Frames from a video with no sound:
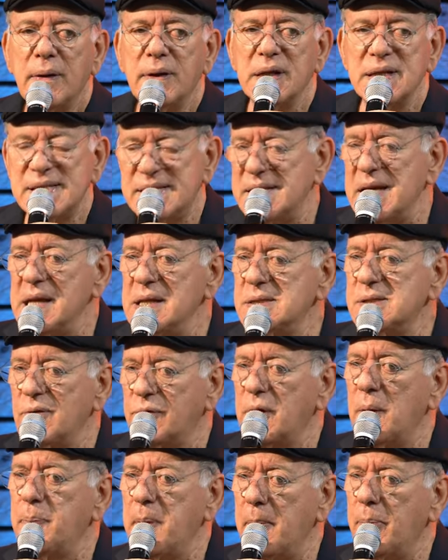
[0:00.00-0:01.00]
sins
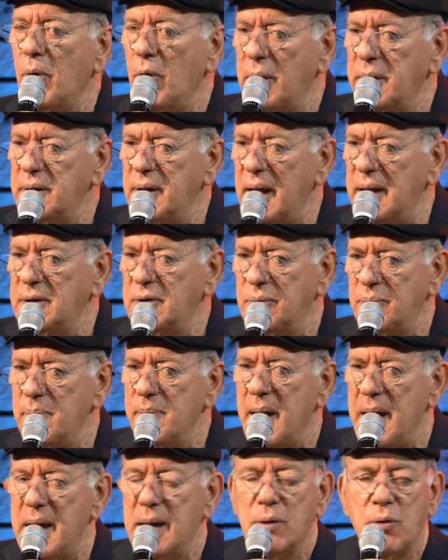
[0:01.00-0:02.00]
of the people in that
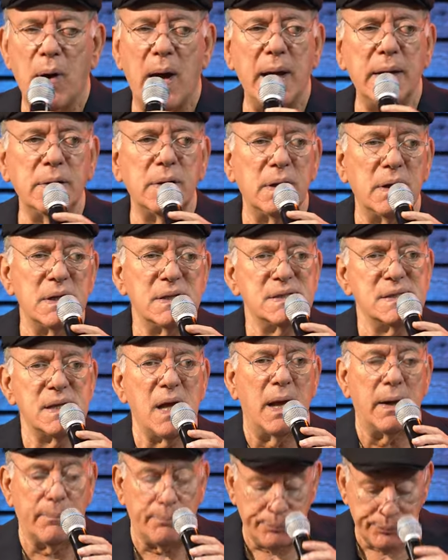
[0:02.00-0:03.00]
man, right? In his
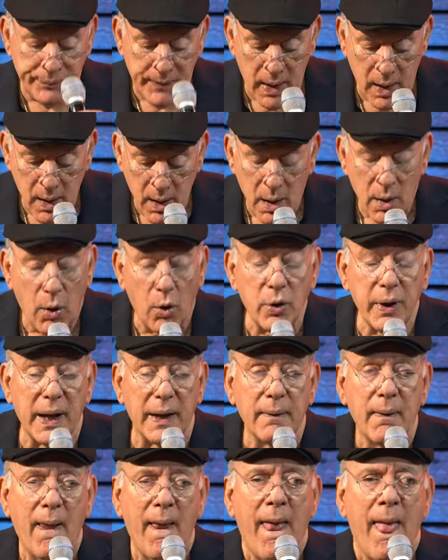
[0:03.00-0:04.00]
son.
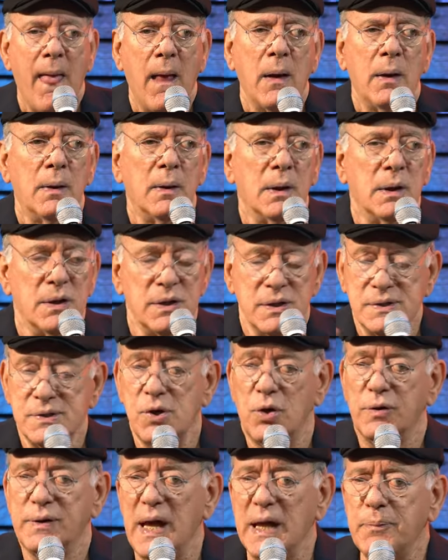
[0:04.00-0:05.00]
Okay.
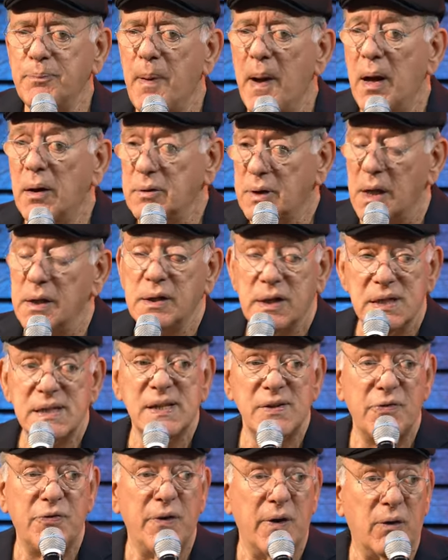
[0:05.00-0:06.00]
So that part, and this
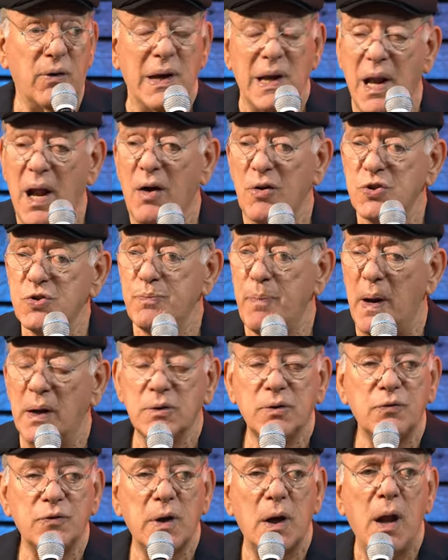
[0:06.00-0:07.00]
is a very large
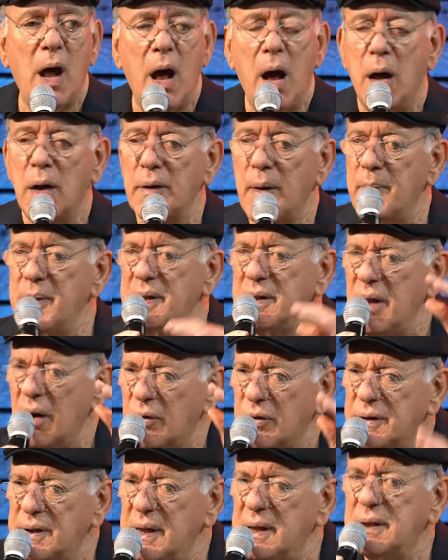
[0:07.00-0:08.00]
part of the law. I mean, there
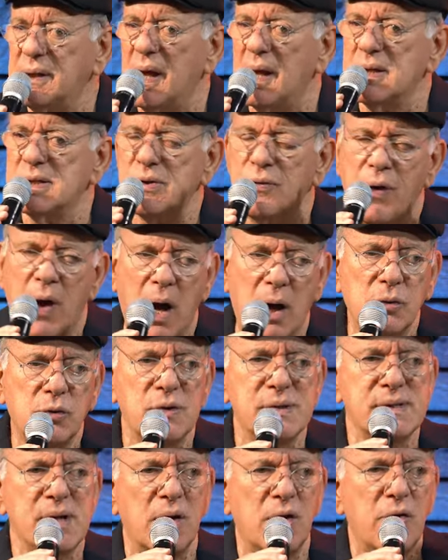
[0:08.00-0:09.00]
are details of how to
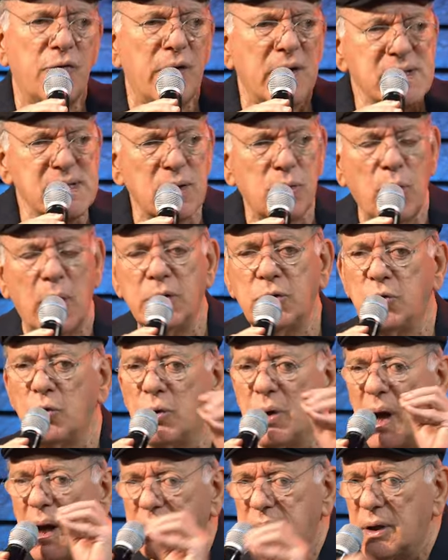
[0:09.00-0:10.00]
sacrifice and what to
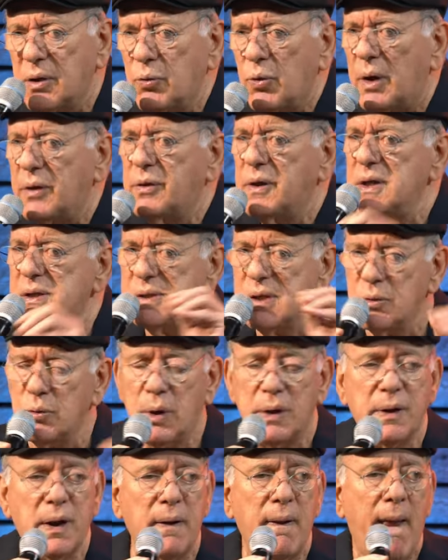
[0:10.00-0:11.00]
cut and what this and
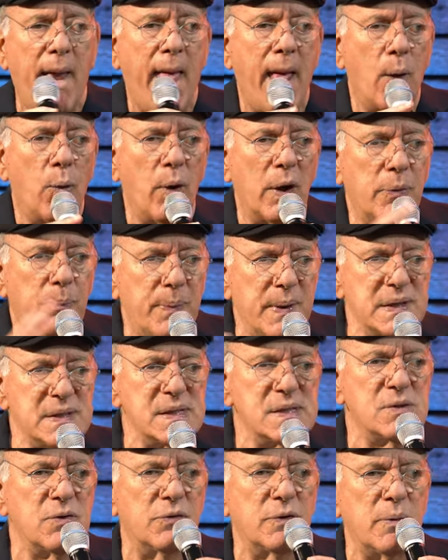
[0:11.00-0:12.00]
what that, what
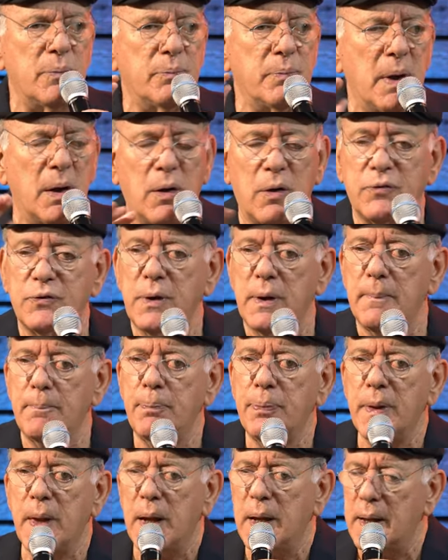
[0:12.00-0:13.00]
pieces of the
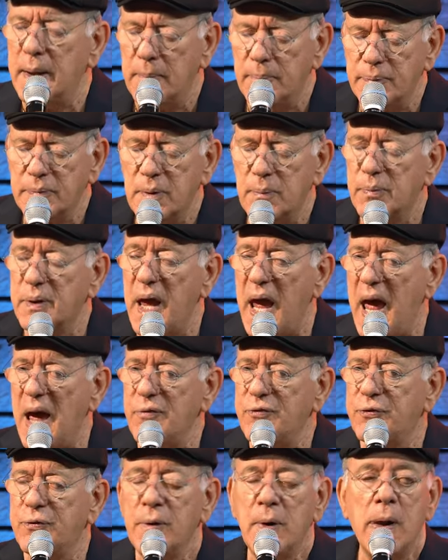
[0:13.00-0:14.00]

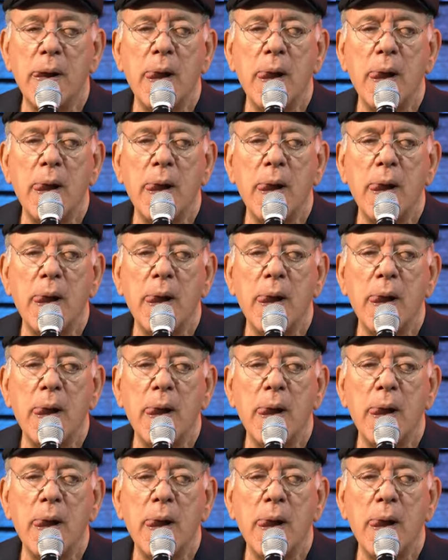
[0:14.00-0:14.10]
calf,